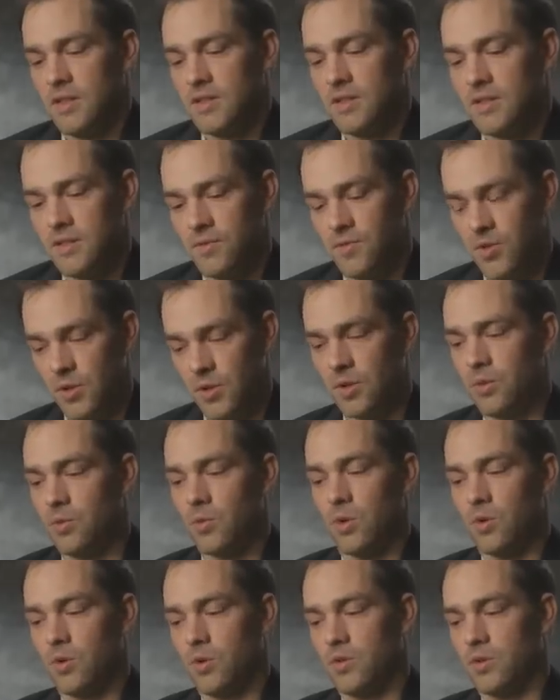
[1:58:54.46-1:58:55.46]
civilian
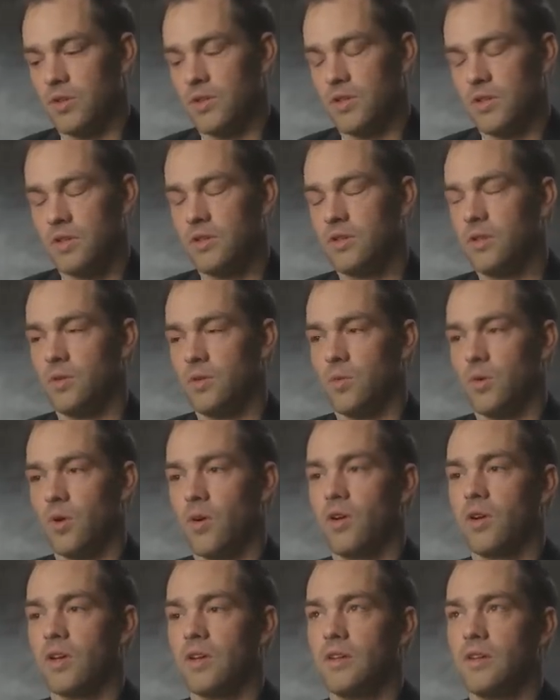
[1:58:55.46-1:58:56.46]
world and
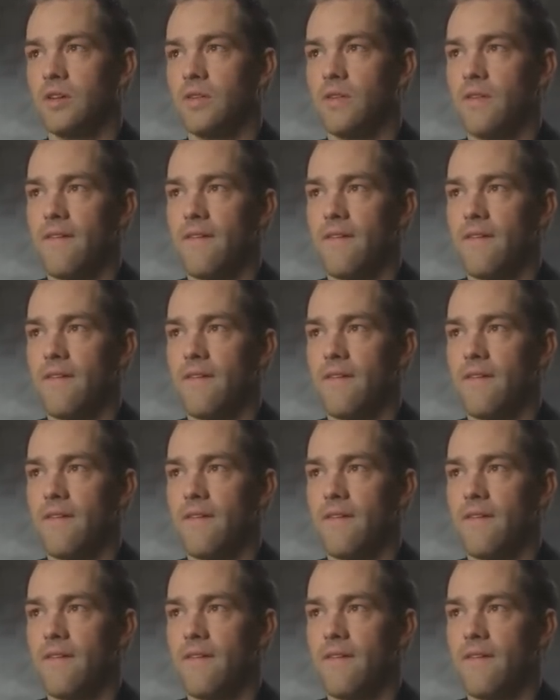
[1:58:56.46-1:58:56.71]
work. And